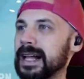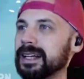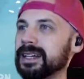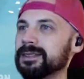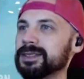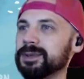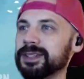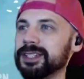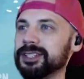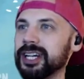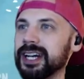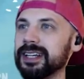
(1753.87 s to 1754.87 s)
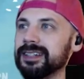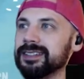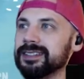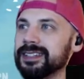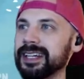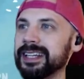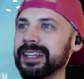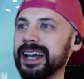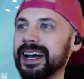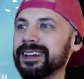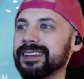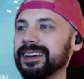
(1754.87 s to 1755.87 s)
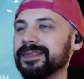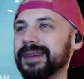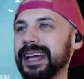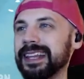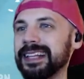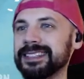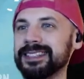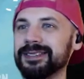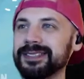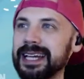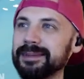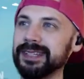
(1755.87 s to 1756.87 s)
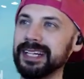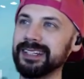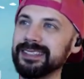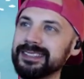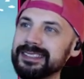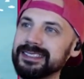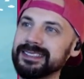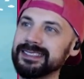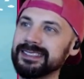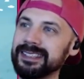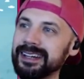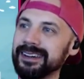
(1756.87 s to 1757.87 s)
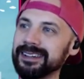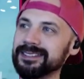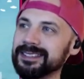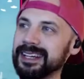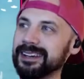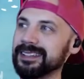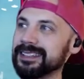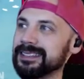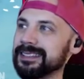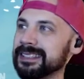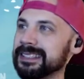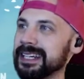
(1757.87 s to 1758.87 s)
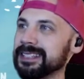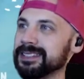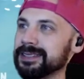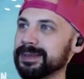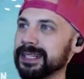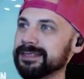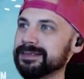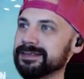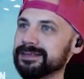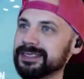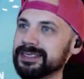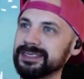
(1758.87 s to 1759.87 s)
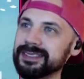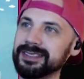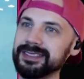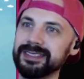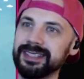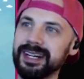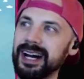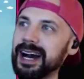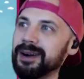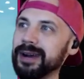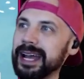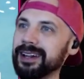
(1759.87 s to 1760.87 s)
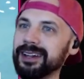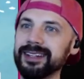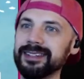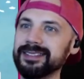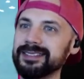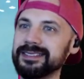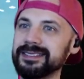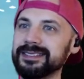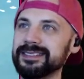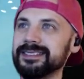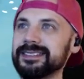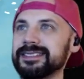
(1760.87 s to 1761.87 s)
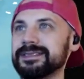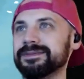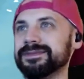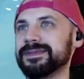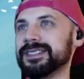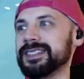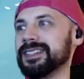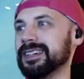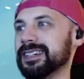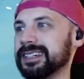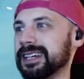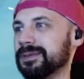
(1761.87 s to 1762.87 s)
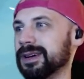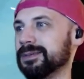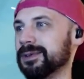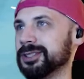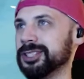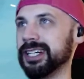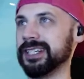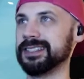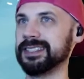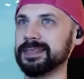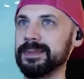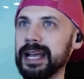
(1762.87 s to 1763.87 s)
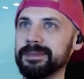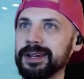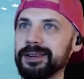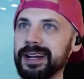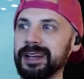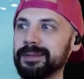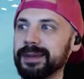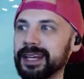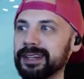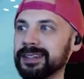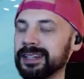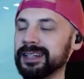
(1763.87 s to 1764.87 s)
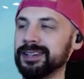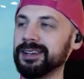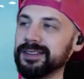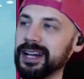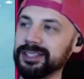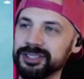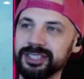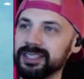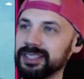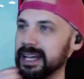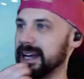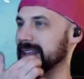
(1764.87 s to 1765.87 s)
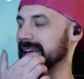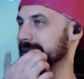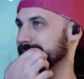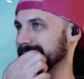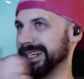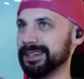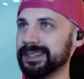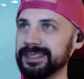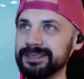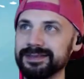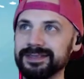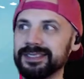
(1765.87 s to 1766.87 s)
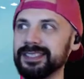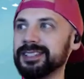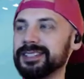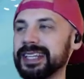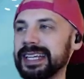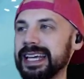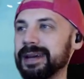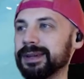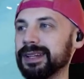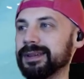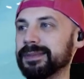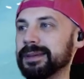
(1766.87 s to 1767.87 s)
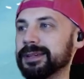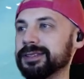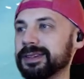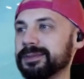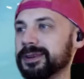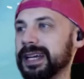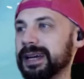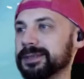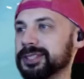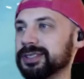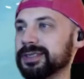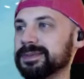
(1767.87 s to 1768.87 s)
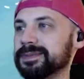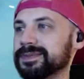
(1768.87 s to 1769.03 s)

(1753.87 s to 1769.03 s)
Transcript: It was worth a shot. And now, oh man, that's so tempting. Now I lose out on the taser, but... Ah, well. So he'll get one more chance to smack me around a bit. And I could have gotten shield out of that, but I took the gamble on maybe doing more damage to him.